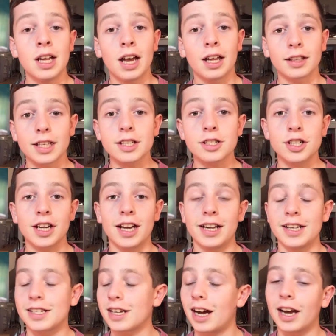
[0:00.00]
And
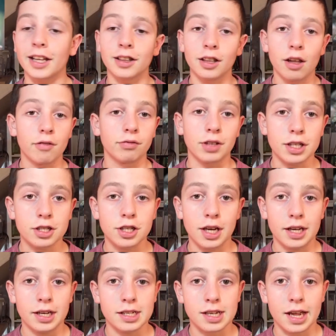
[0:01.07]
Leachianus, I love Leachianus